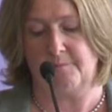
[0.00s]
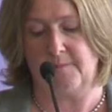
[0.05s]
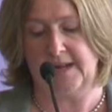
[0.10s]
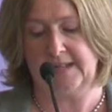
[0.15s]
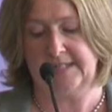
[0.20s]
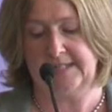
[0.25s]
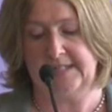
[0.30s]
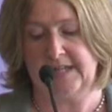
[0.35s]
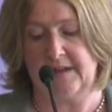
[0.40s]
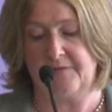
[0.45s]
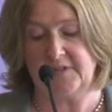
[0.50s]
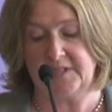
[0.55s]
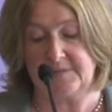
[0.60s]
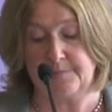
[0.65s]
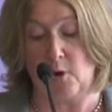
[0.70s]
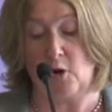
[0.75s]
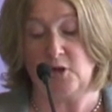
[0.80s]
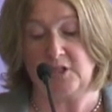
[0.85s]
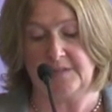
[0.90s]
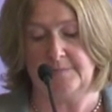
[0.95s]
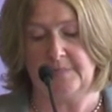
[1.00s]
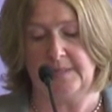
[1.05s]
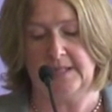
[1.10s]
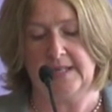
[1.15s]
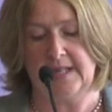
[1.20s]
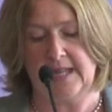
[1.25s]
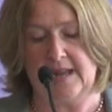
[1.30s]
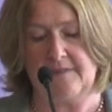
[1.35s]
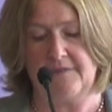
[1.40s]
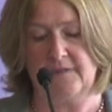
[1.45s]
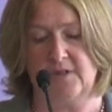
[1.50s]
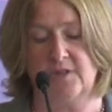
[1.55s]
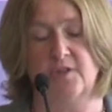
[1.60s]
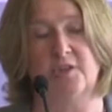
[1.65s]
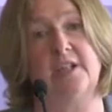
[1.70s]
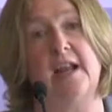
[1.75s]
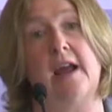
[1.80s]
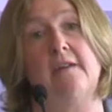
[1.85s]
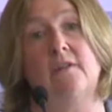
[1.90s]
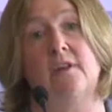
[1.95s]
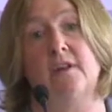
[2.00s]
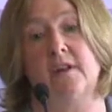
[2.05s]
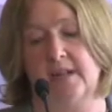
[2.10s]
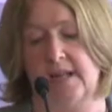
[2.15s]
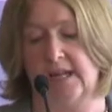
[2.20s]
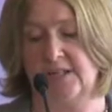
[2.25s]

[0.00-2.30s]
of Brexit, if it's possible even to ever